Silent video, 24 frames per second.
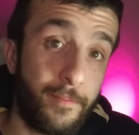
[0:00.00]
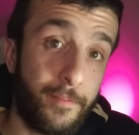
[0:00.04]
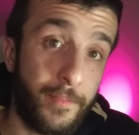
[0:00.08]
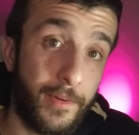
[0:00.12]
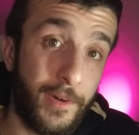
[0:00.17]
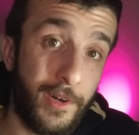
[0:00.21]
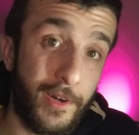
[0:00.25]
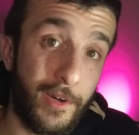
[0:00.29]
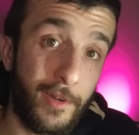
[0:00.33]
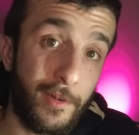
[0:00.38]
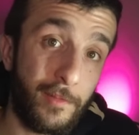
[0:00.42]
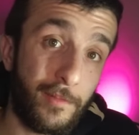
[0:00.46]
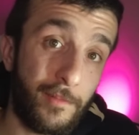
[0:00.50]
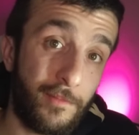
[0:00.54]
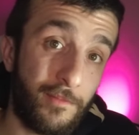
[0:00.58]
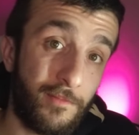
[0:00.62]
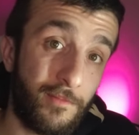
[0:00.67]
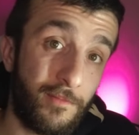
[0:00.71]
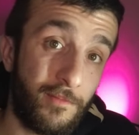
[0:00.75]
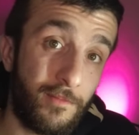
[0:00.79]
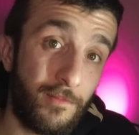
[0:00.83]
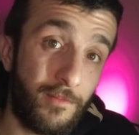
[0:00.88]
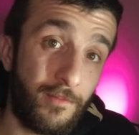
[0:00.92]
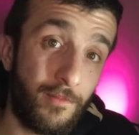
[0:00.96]
But
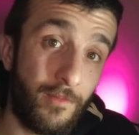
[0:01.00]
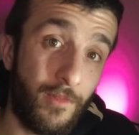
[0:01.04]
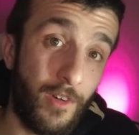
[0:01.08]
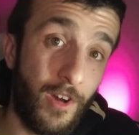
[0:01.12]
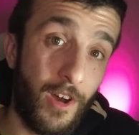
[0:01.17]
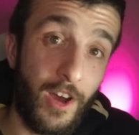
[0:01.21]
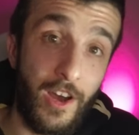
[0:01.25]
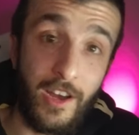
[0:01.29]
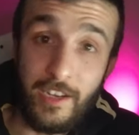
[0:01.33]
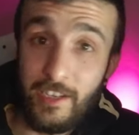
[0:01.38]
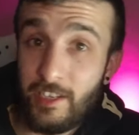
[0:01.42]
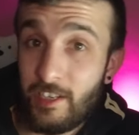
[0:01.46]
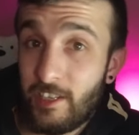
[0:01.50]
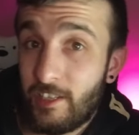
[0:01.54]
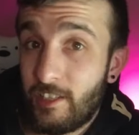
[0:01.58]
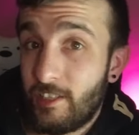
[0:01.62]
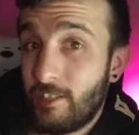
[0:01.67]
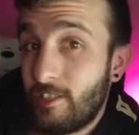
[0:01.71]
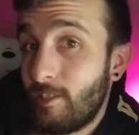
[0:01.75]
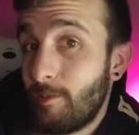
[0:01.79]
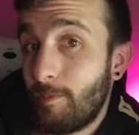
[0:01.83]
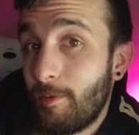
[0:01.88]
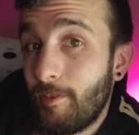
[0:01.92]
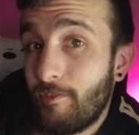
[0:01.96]
I need
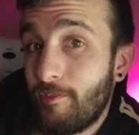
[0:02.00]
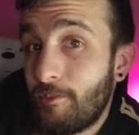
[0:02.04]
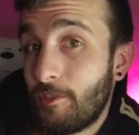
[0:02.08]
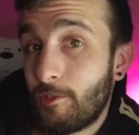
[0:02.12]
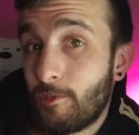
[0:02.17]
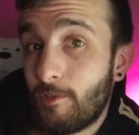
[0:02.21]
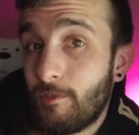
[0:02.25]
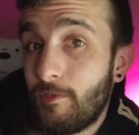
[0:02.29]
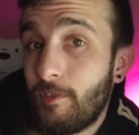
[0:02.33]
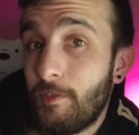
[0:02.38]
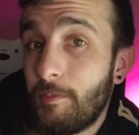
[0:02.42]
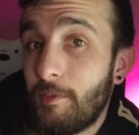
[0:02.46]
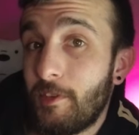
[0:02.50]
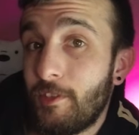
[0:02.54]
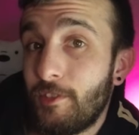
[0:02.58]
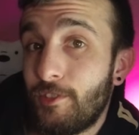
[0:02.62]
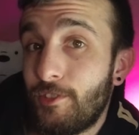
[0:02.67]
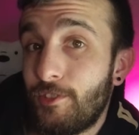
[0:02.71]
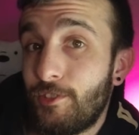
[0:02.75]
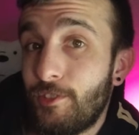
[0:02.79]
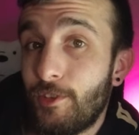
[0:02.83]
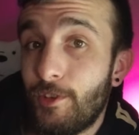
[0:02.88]
this to be photography based.